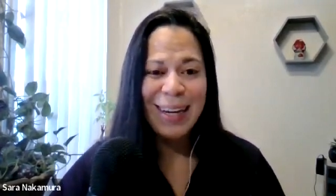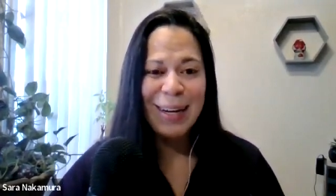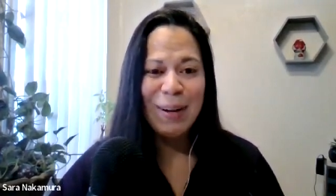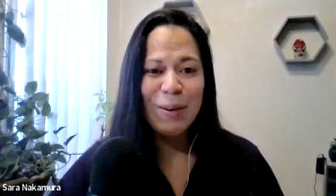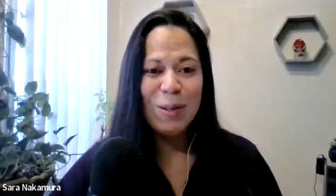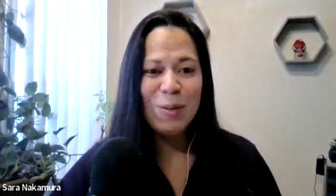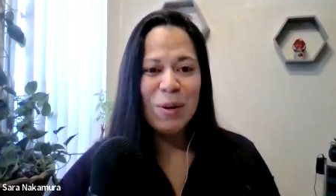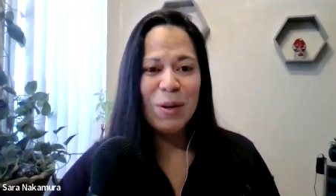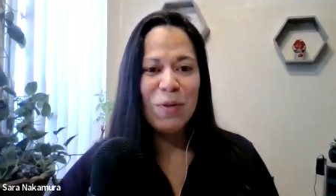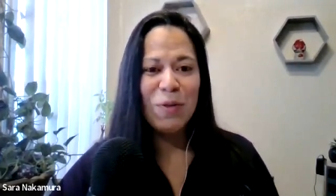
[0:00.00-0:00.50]

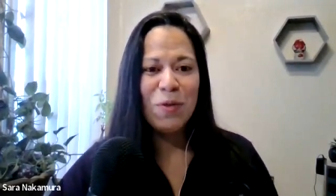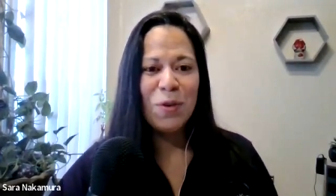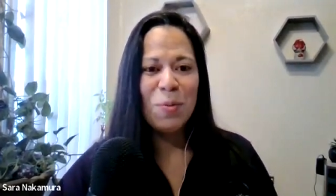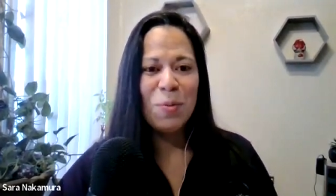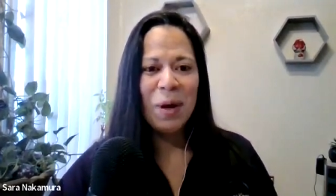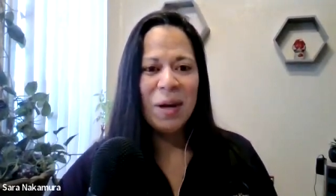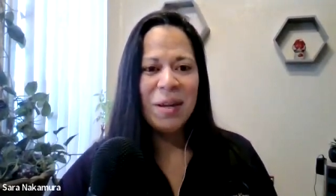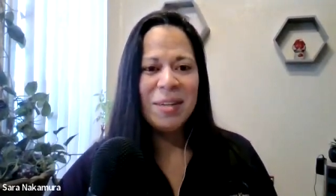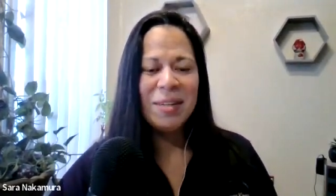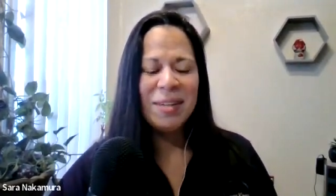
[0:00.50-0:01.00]
It's been a
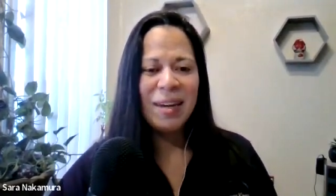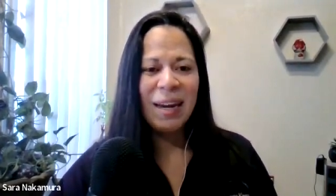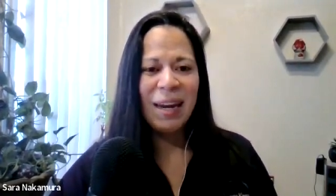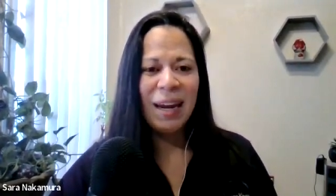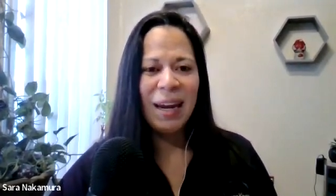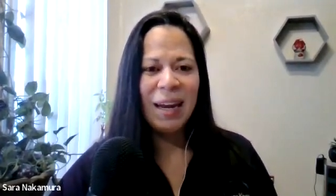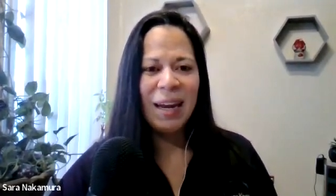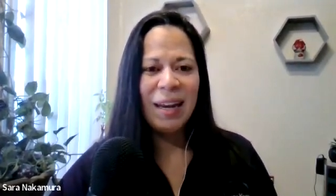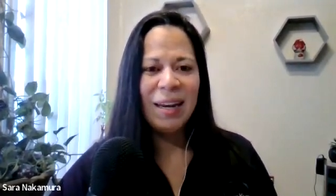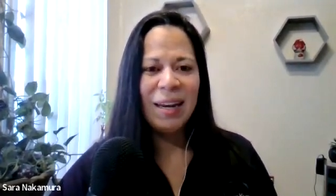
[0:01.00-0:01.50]
few months,
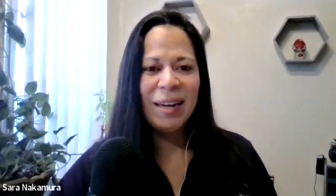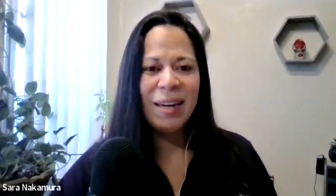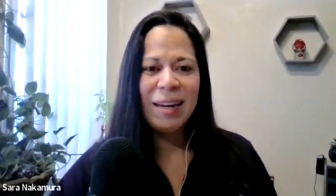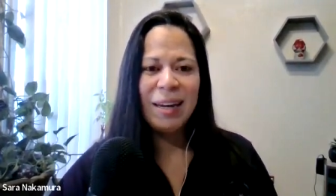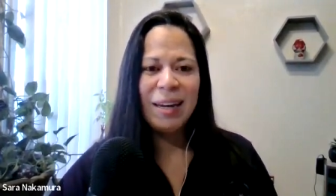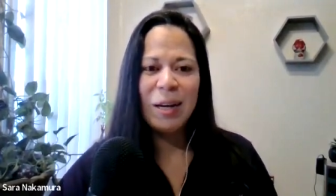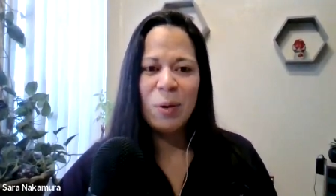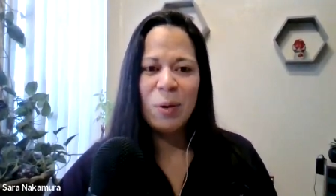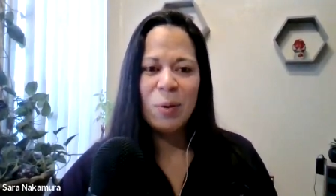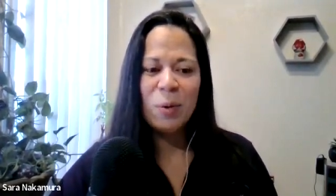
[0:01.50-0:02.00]
and,
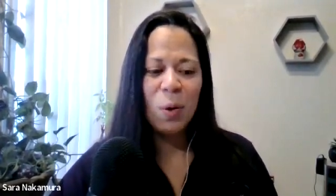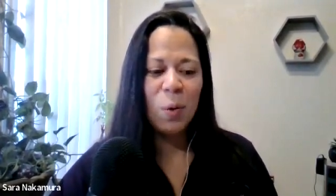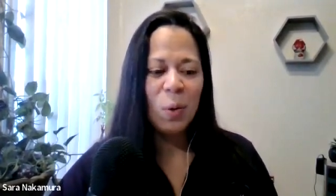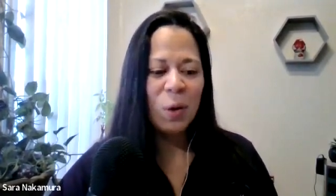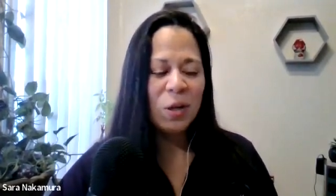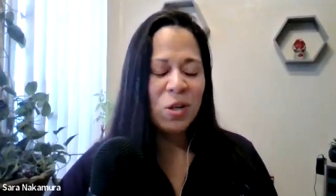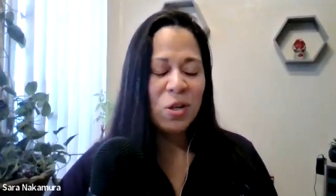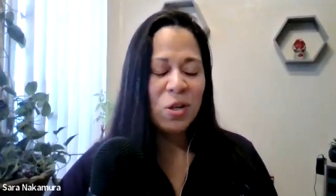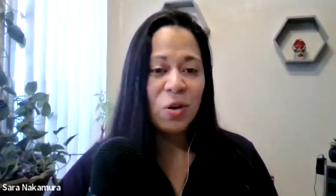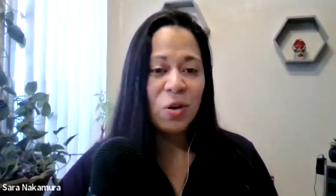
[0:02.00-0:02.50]

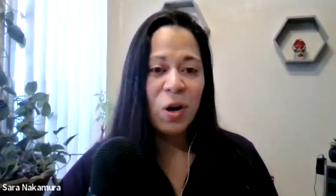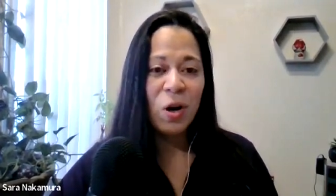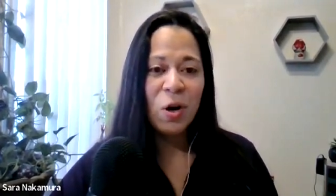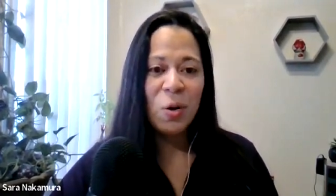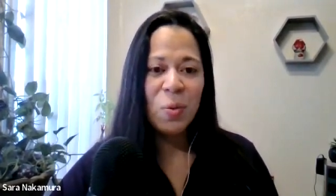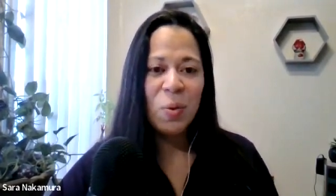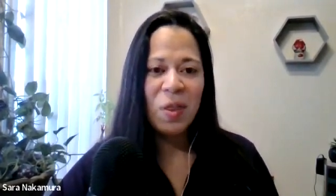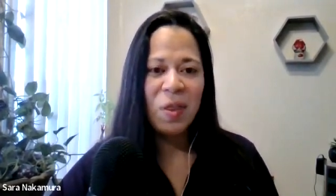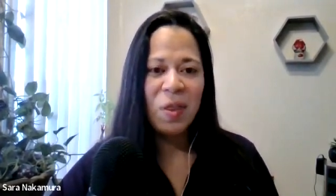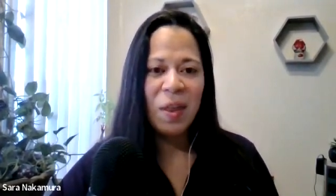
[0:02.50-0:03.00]
going
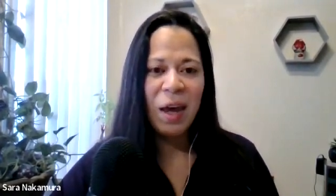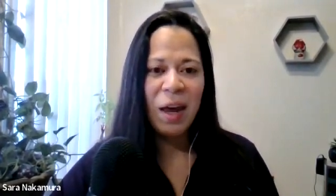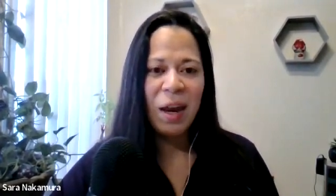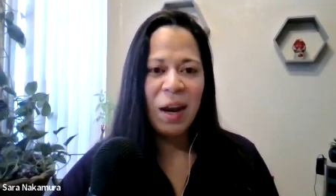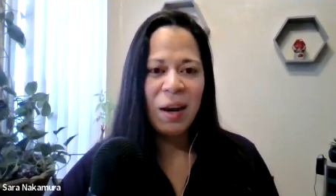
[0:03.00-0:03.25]
strong with that.